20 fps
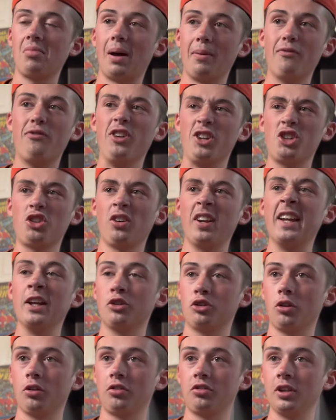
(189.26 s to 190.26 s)
I'm officially
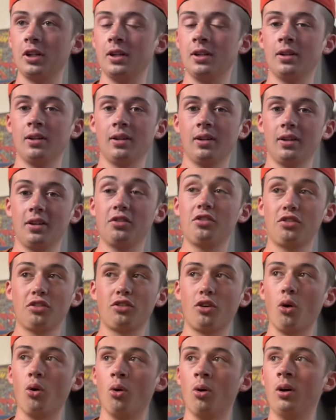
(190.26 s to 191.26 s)
interested. This is
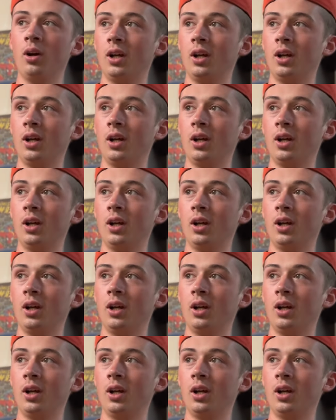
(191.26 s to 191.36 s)
cool.